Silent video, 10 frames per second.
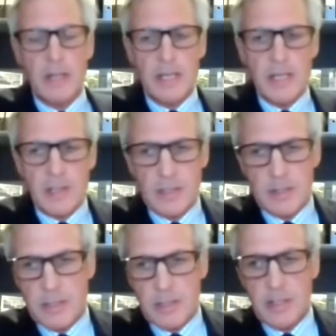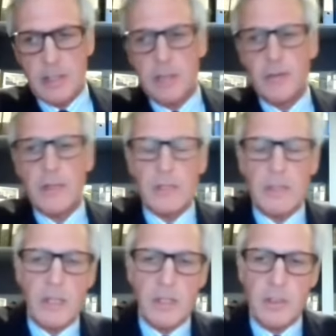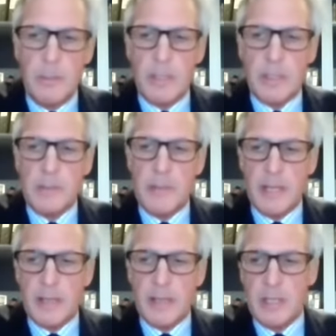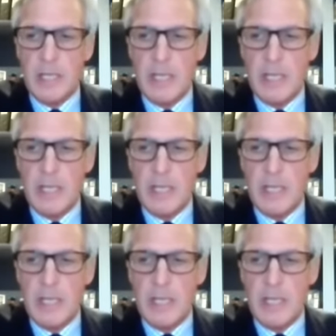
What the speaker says: there is concern over the extension of police powers,